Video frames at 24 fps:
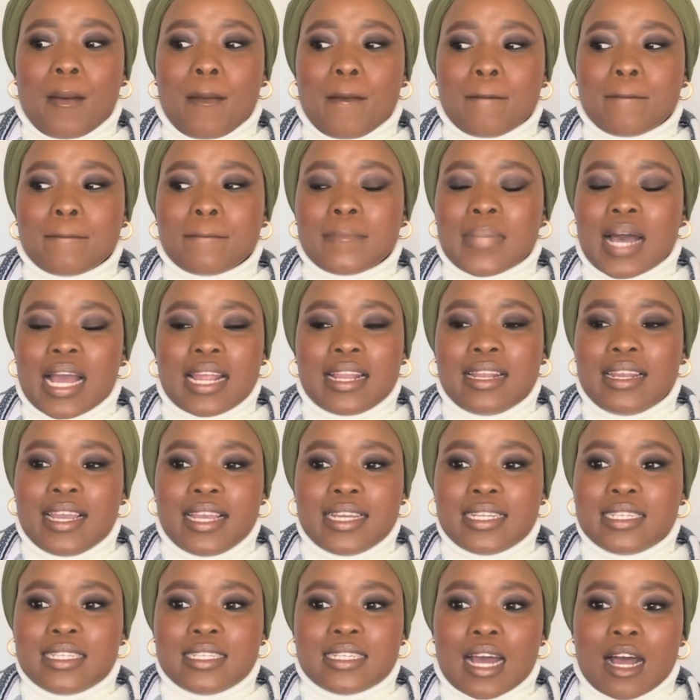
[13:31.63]
My
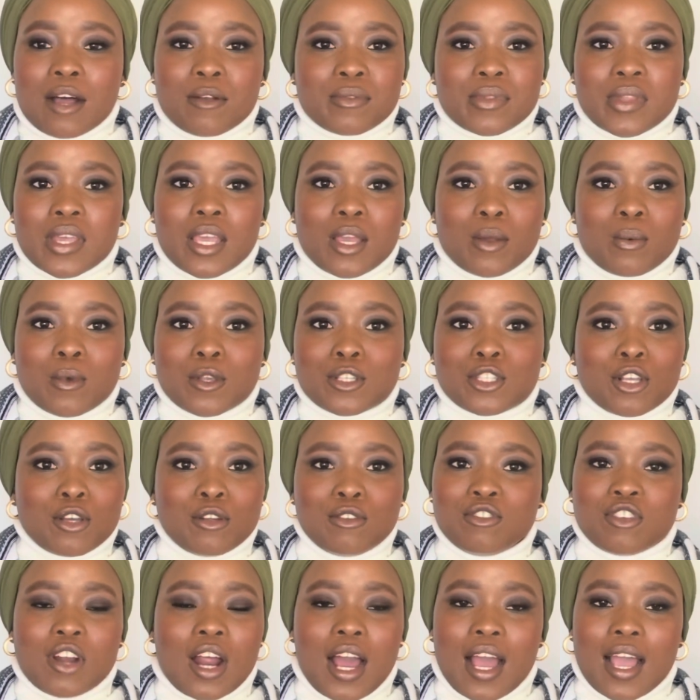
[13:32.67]
lady down there was so
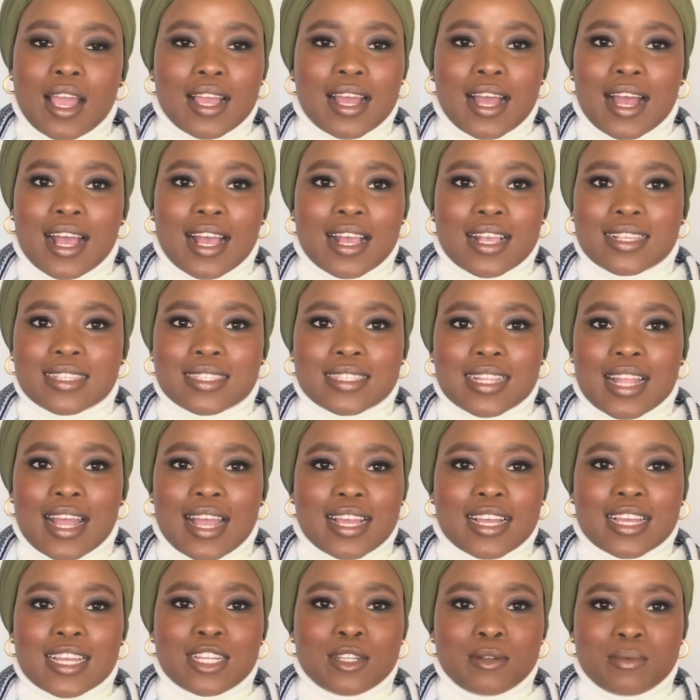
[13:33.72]
dry, guys.
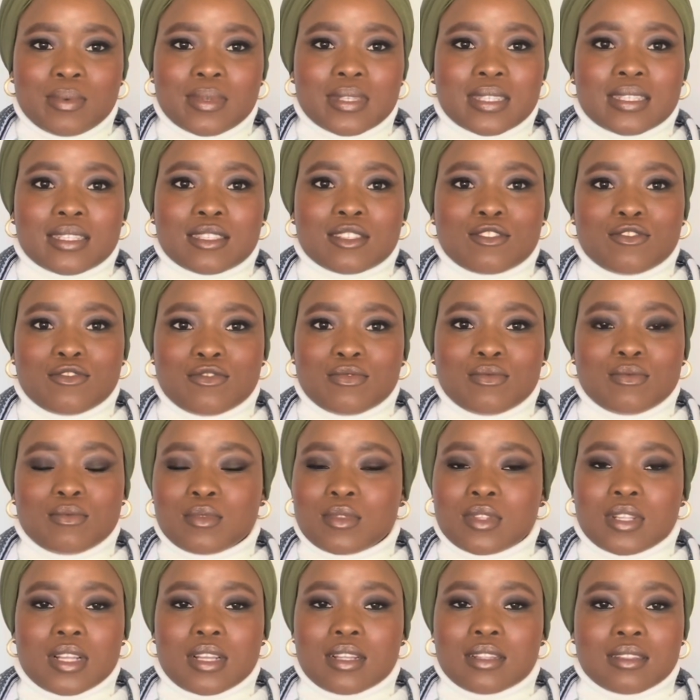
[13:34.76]
Like it was,
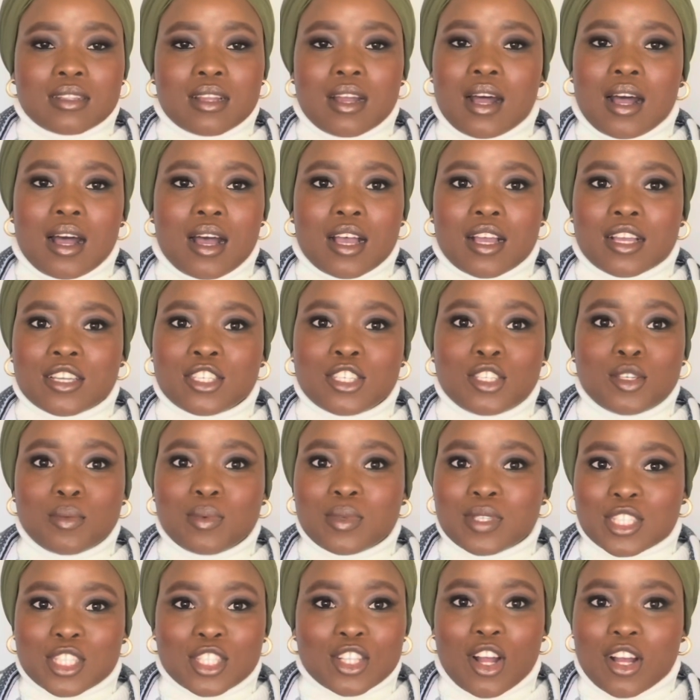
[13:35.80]
she
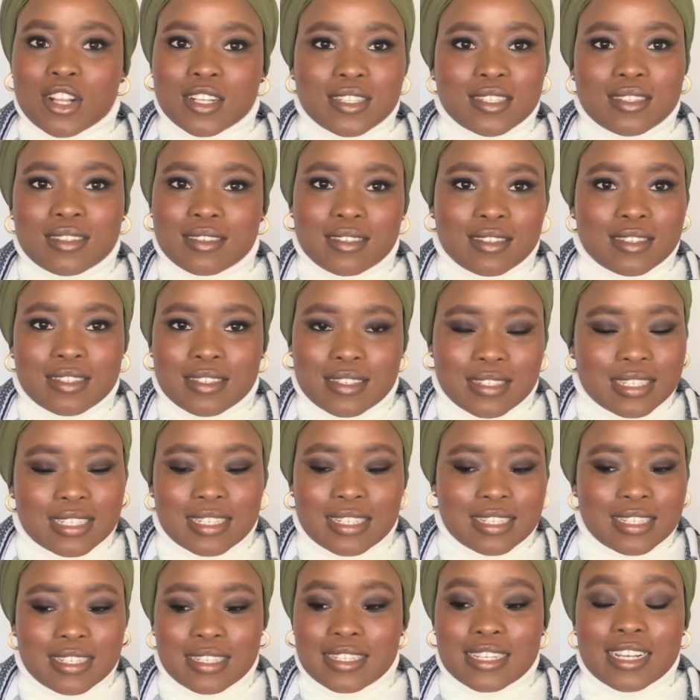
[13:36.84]
was not,
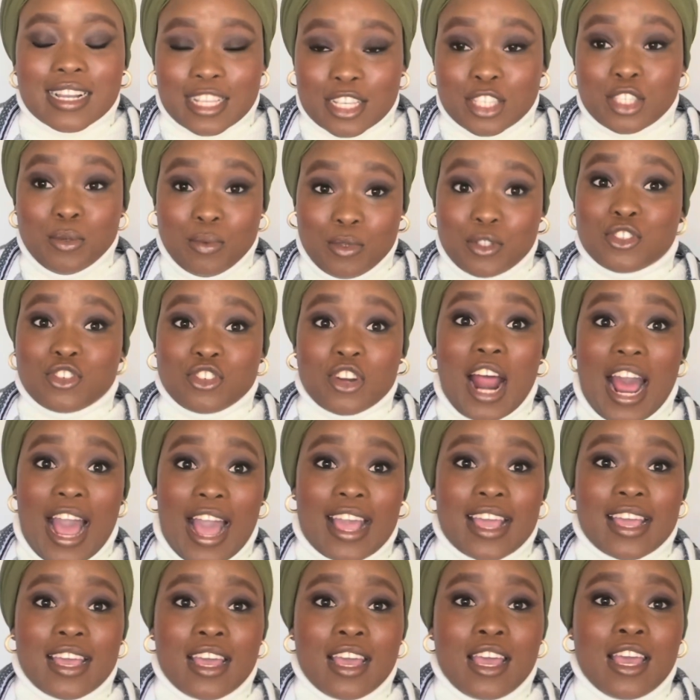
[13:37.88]
she was dry.
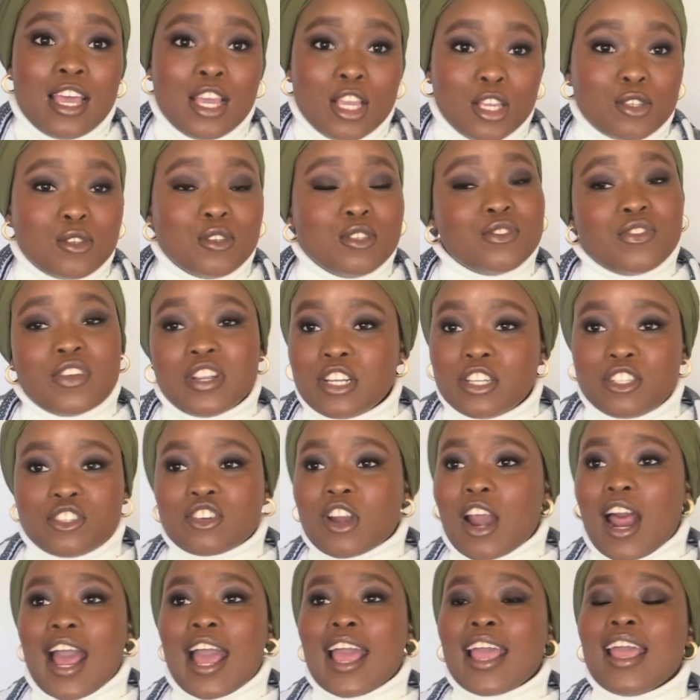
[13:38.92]
She was very
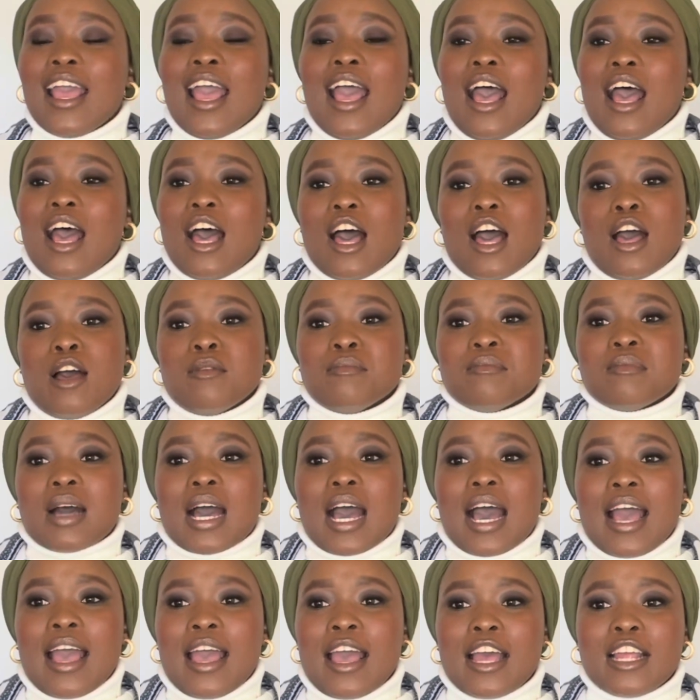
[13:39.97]
dry.
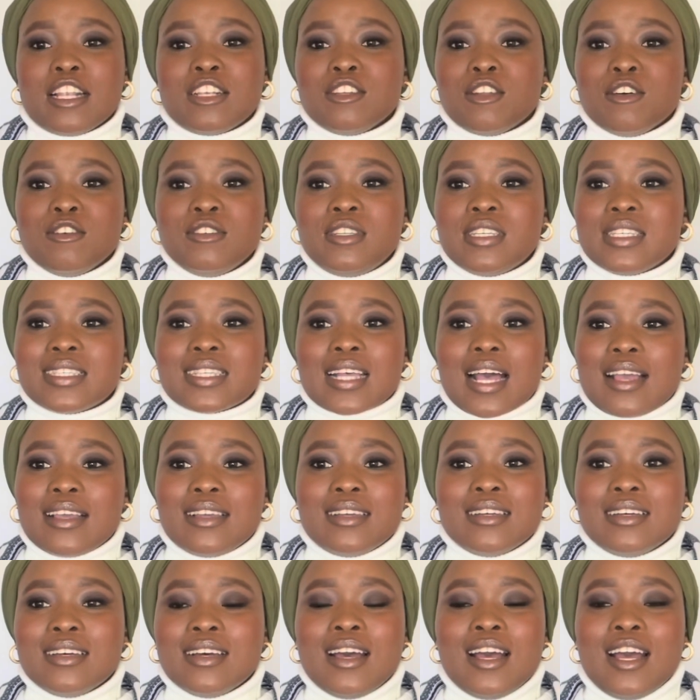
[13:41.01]
I had no
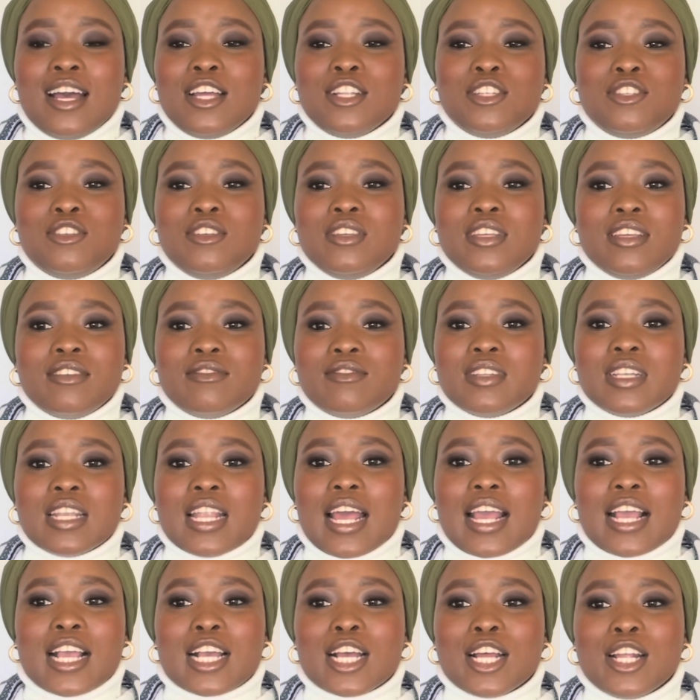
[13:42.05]
desire to even
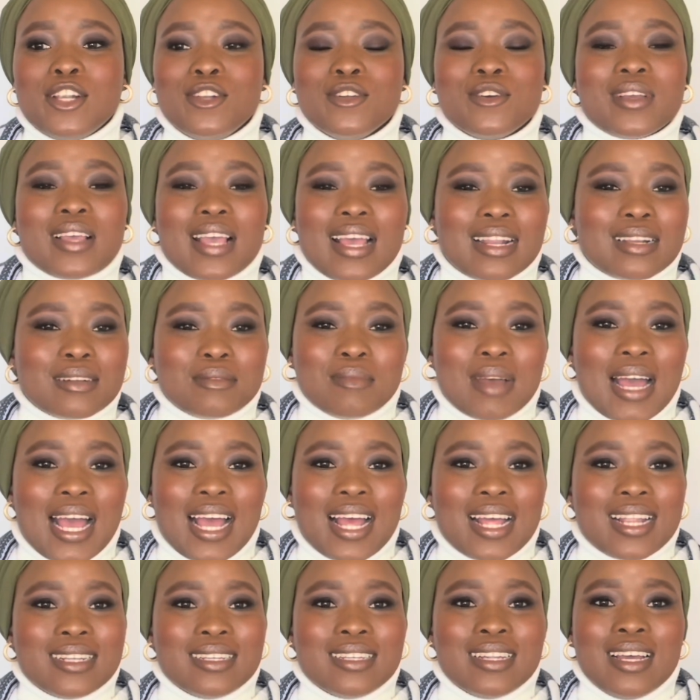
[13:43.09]
like look at a
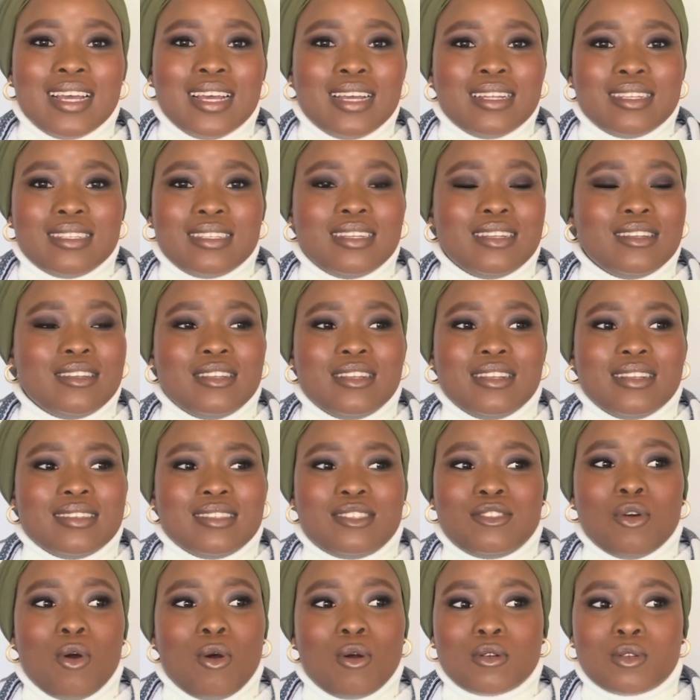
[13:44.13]
man,
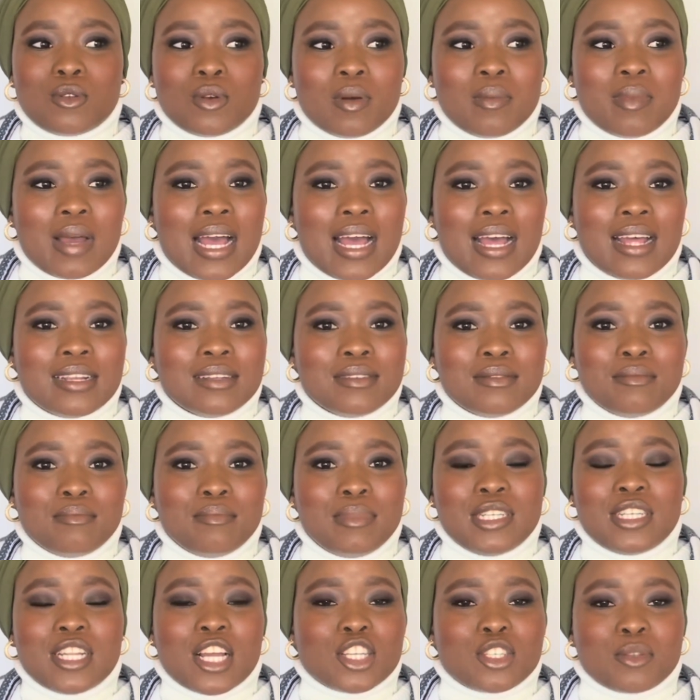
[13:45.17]
talk to a man, be
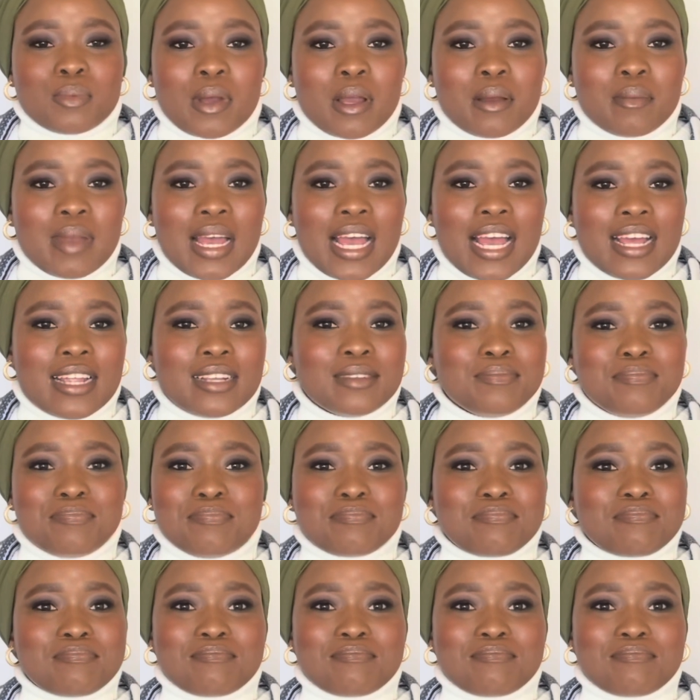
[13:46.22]
touched by a man,